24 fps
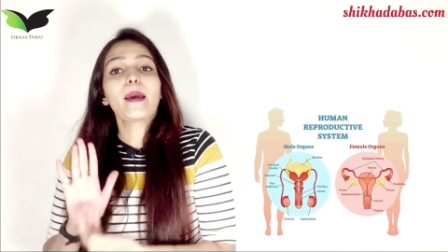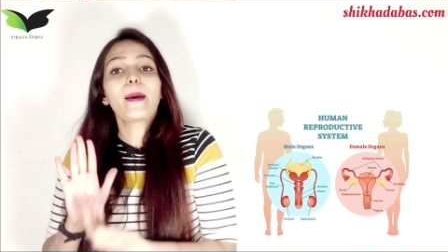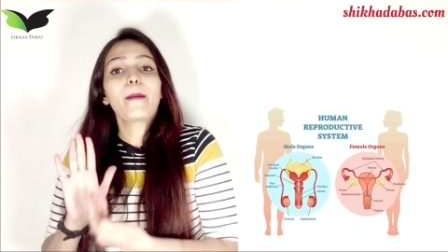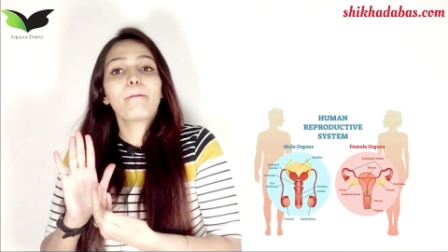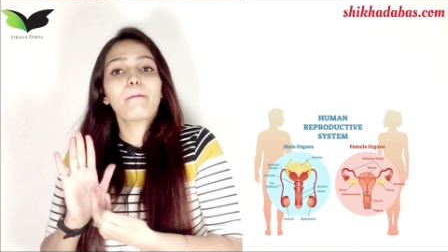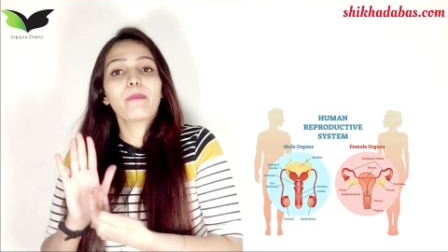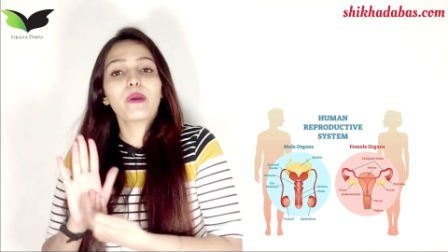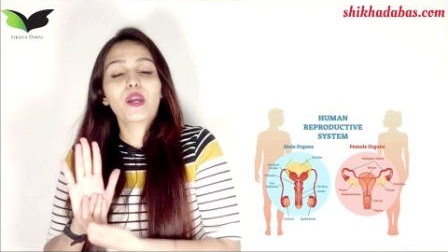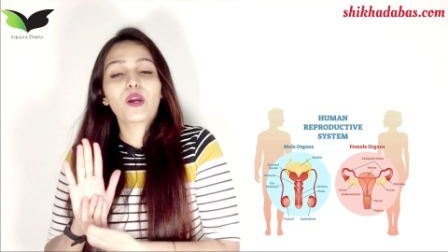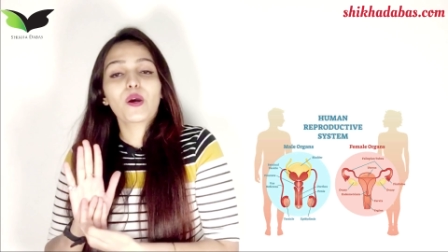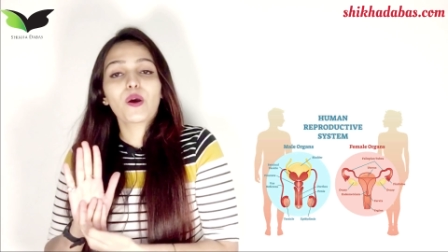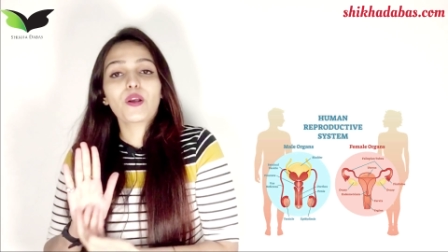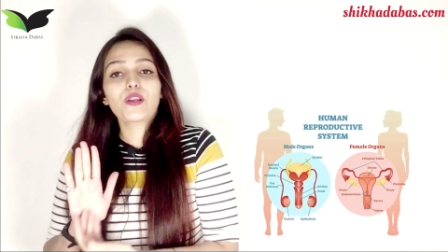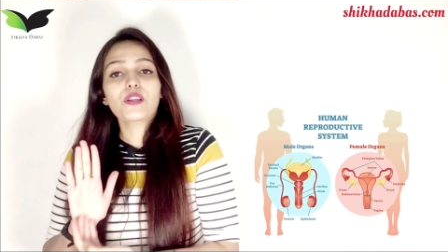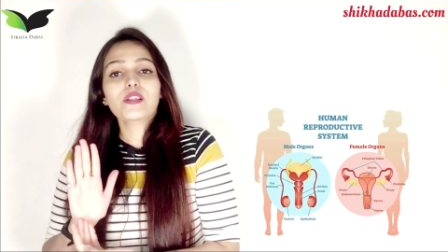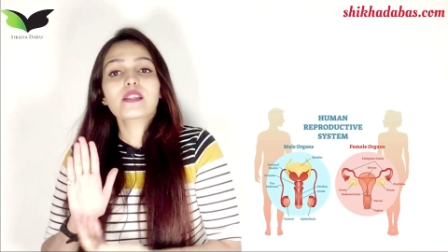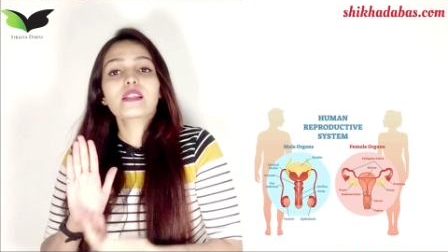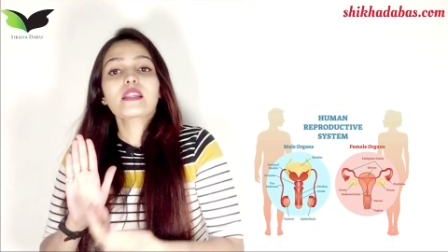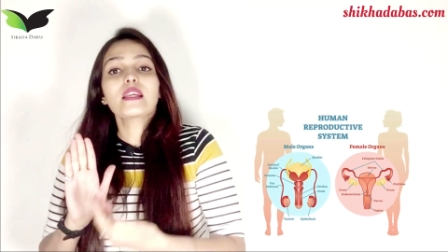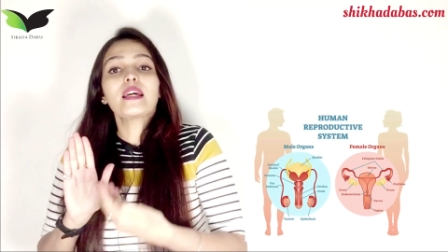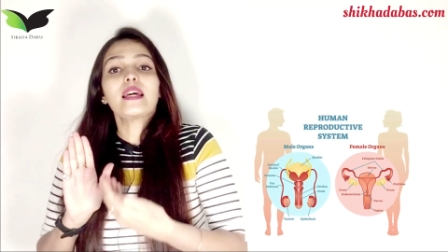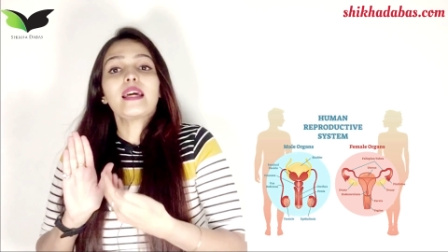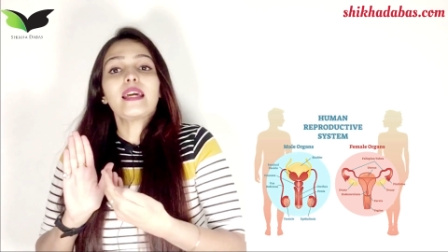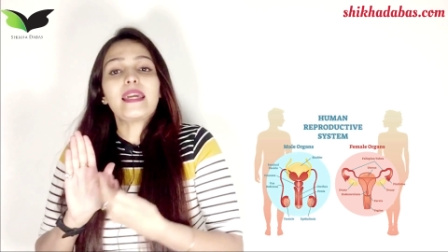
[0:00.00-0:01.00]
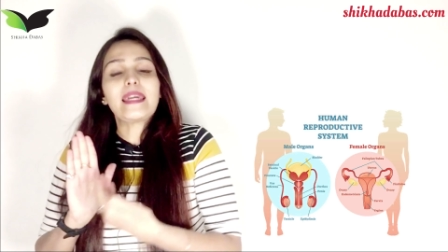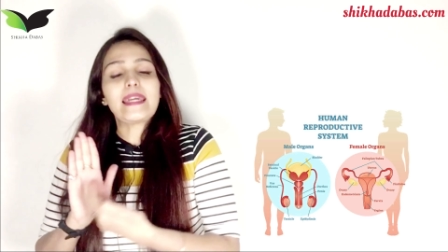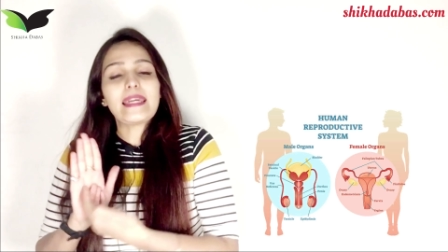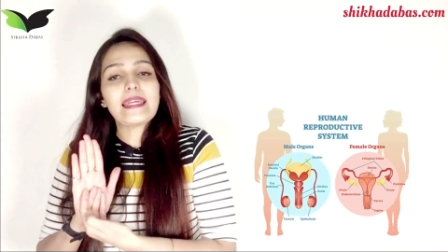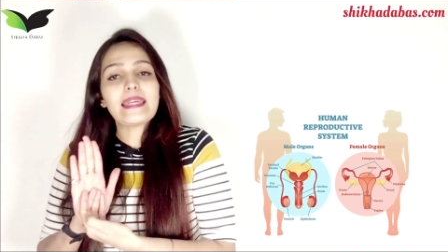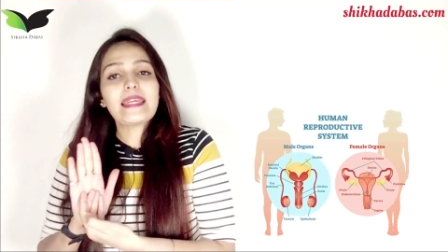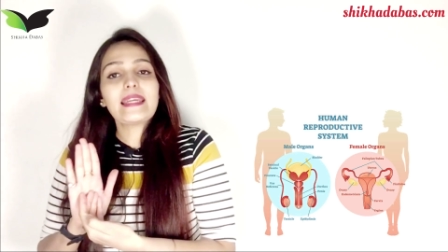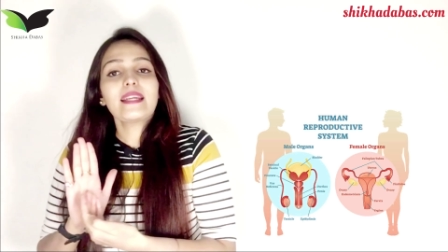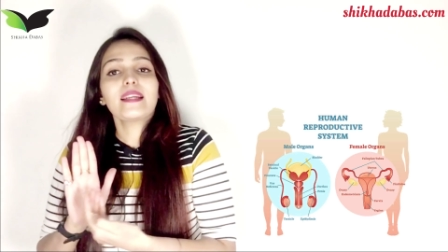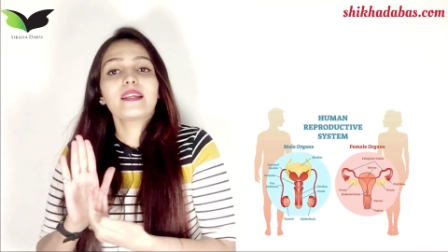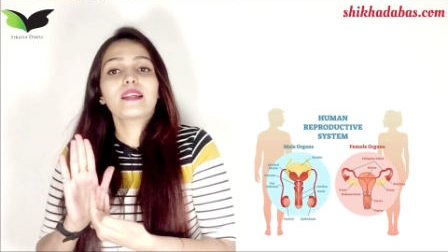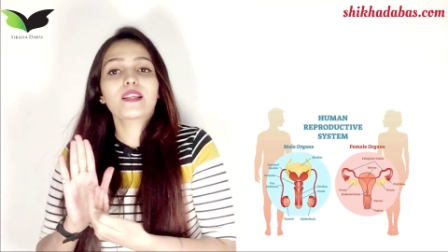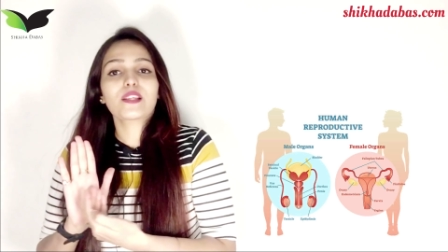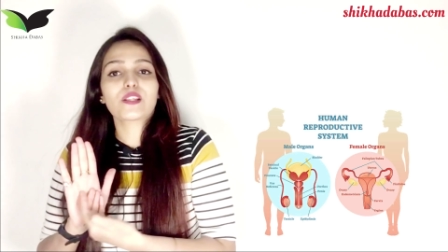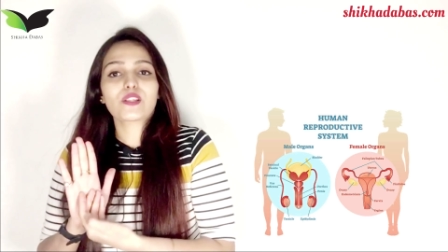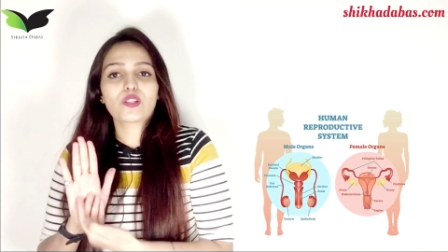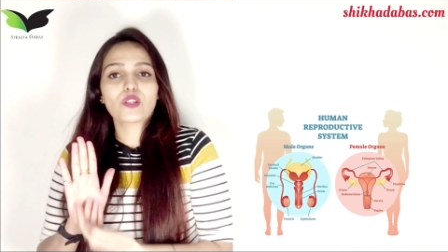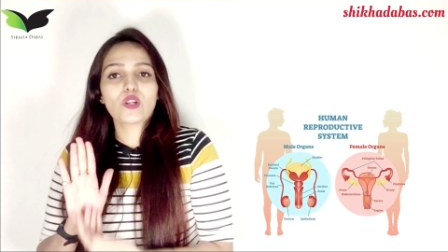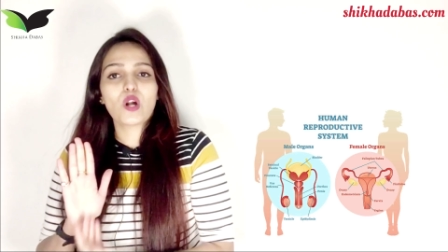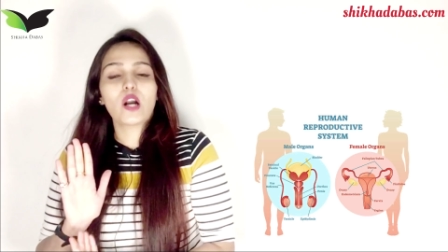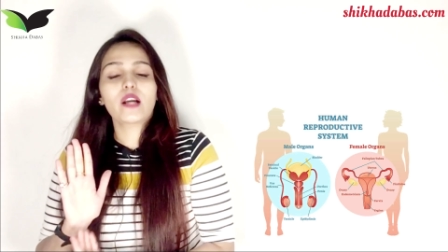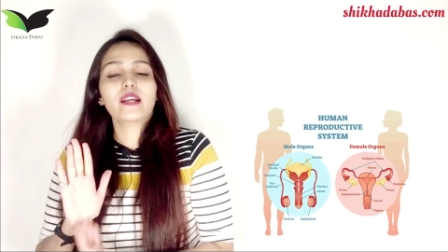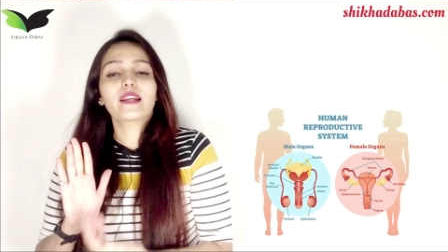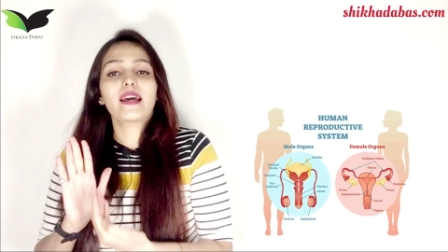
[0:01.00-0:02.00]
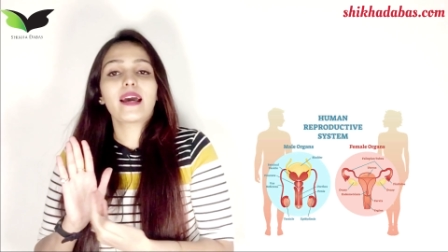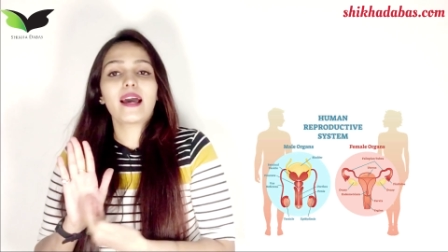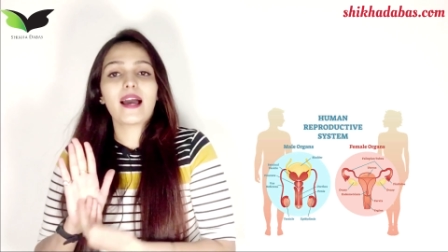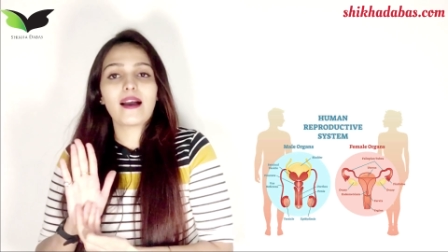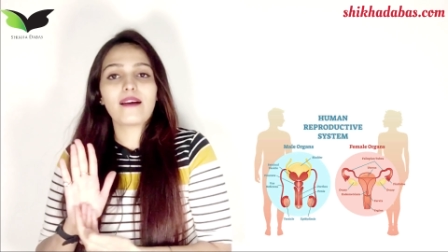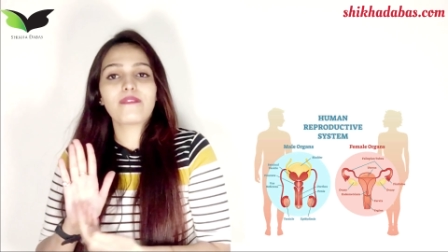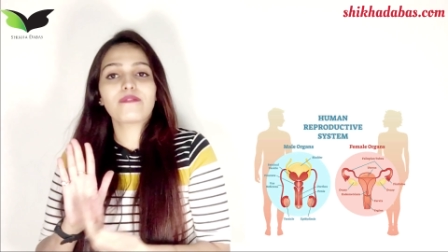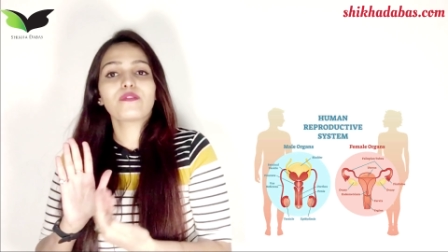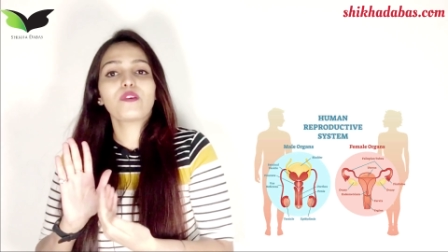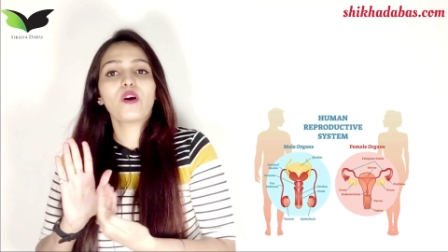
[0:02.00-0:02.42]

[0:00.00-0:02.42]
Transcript: because he does not have